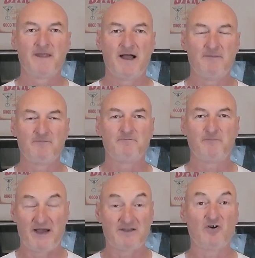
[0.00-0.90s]

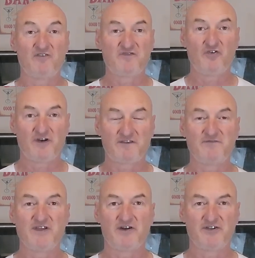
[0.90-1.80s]
But of course
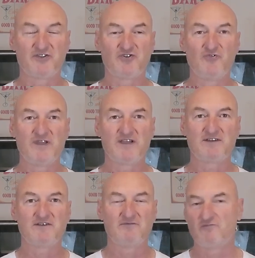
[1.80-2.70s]
we are not doing
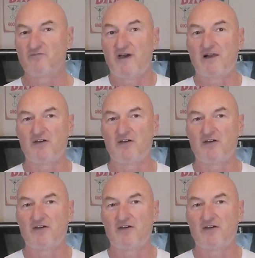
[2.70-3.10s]
it. Well,